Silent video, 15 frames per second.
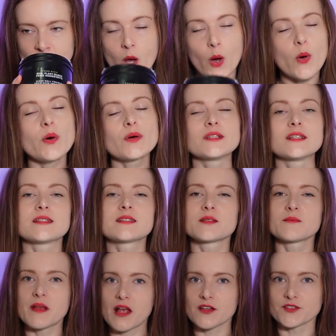Oh, this
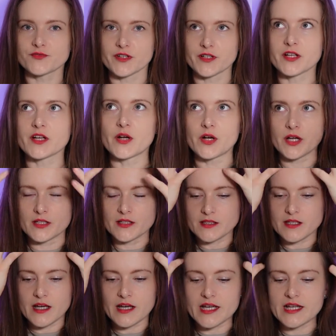smells really good.
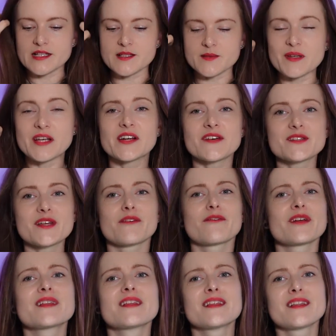It's because I
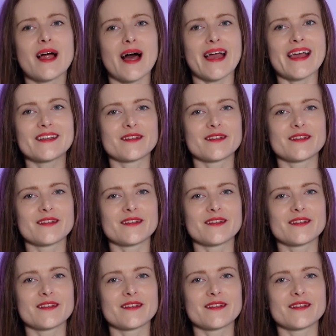really like